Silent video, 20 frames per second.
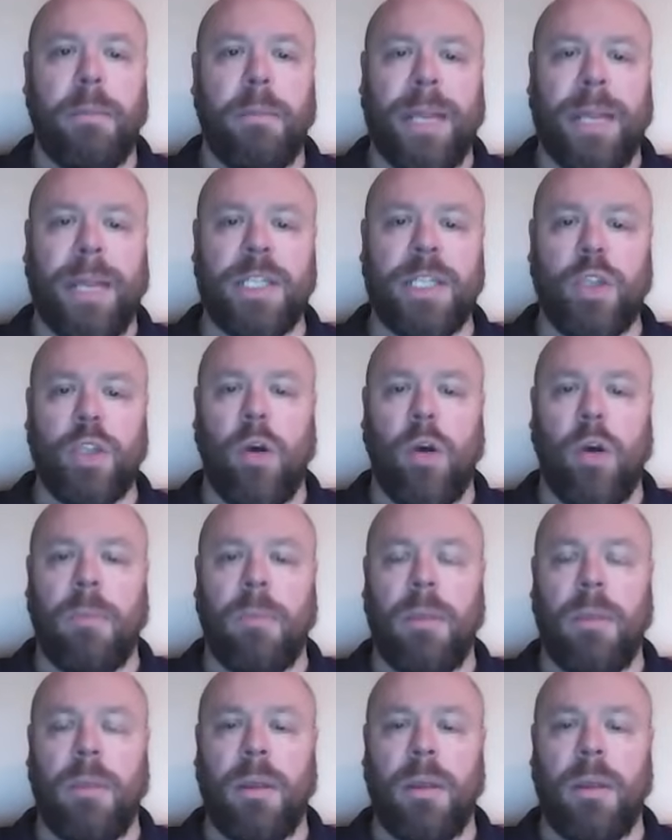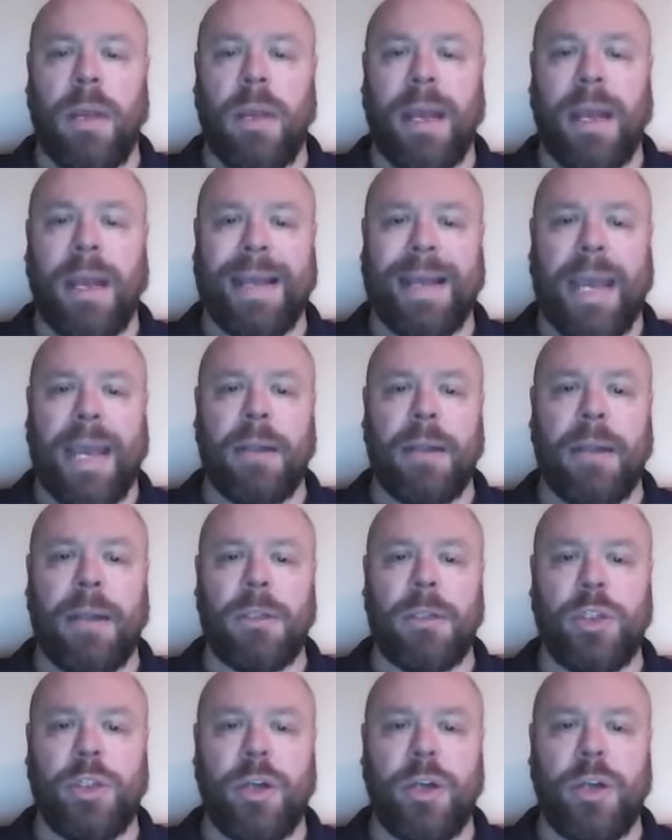Big storm, uh,
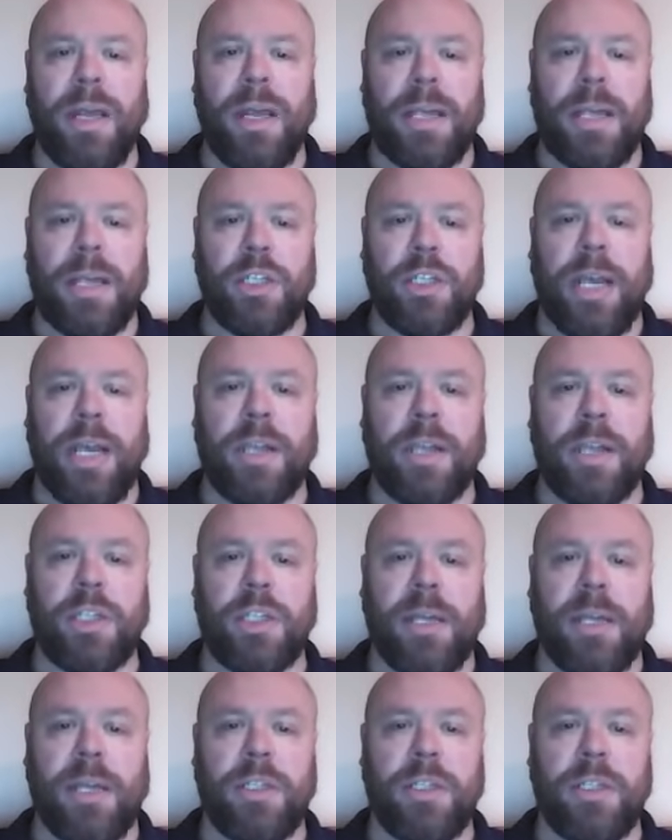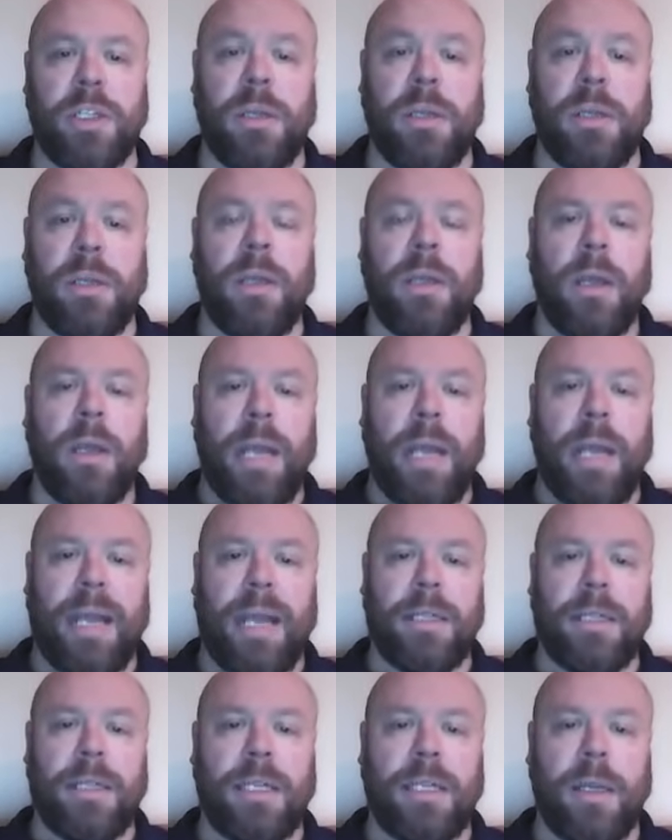again, due to that jet extension
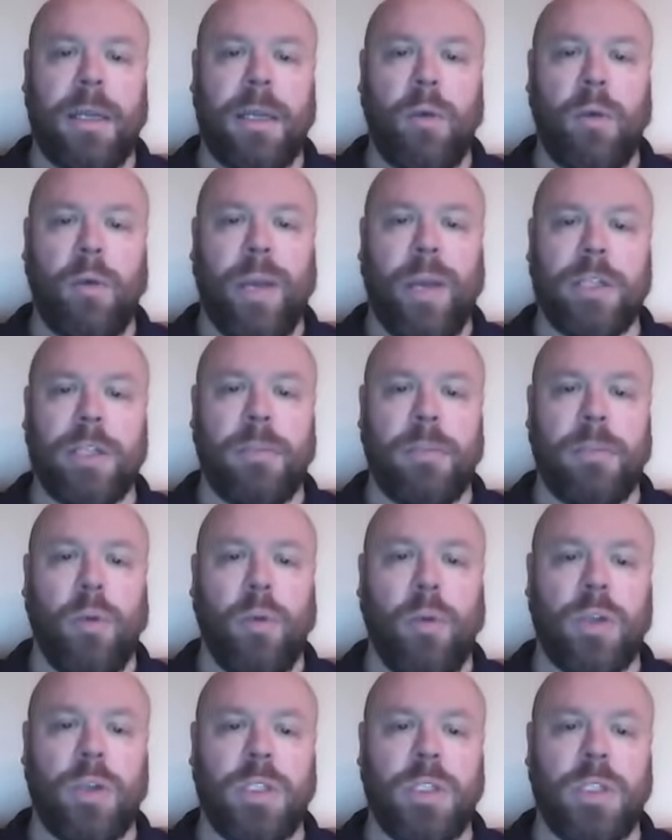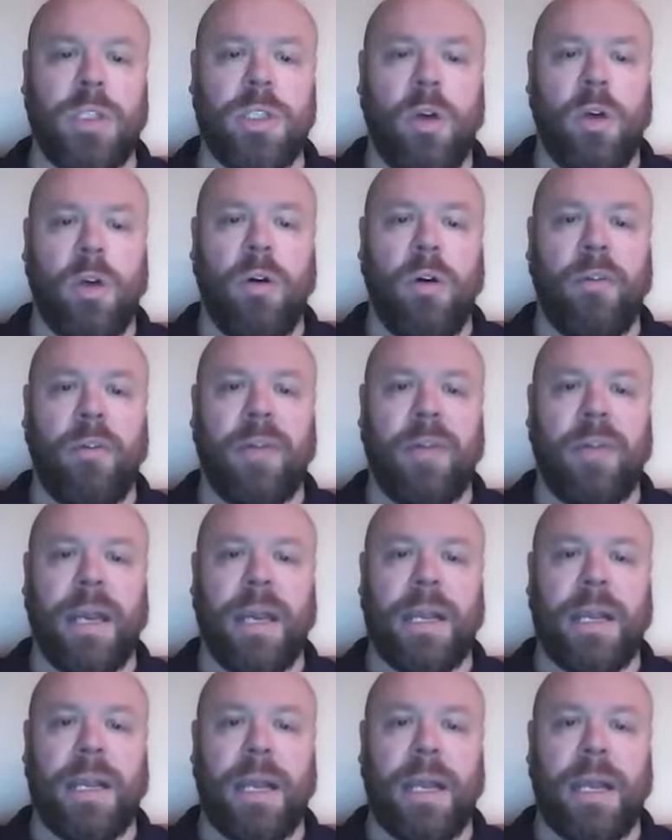into western portions of
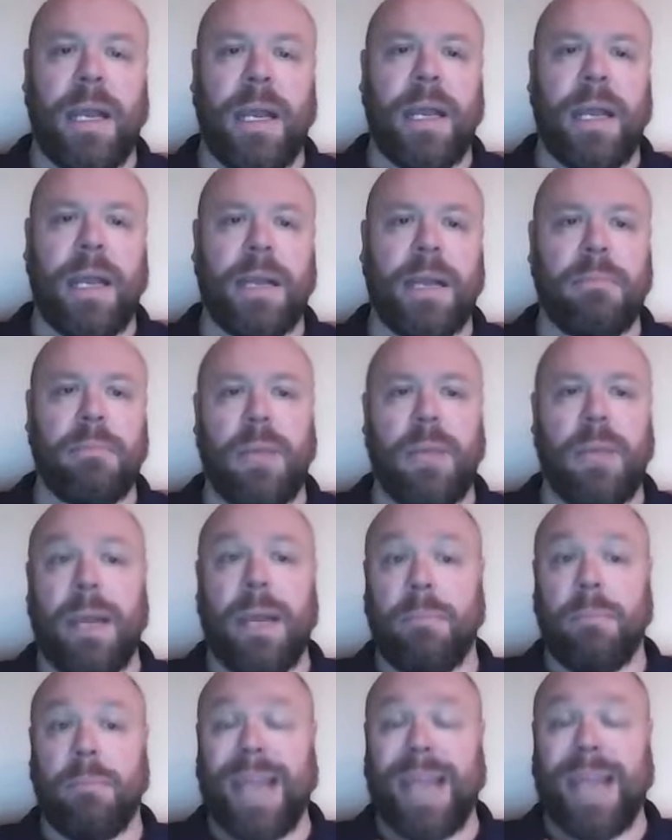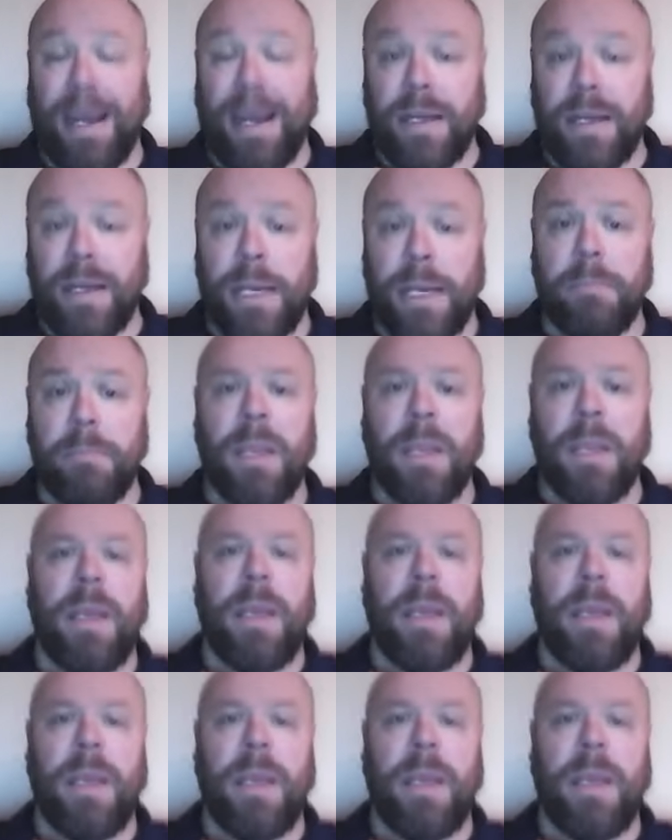uh, uh, Canada.